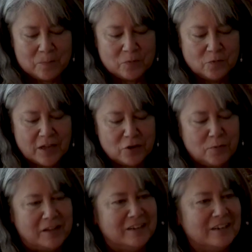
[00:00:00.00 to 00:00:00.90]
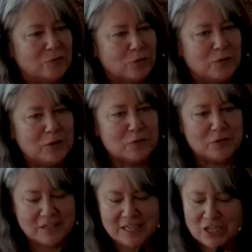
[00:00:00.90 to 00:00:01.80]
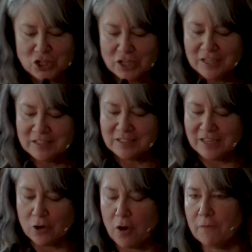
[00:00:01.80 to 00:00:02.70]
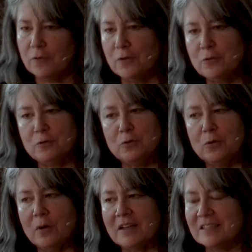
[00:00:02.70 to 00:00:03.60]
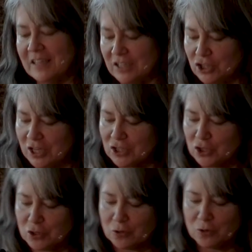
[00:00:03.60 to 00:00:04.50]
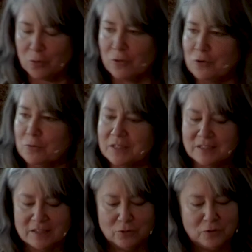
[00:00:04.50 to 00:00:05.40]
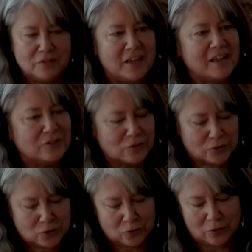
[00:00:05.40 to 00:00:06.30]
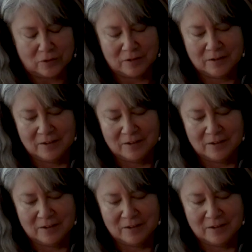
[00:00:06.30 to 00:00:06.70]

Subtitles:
venerated and revered the teachings he offered through a slight gesture or through a signal that they understood,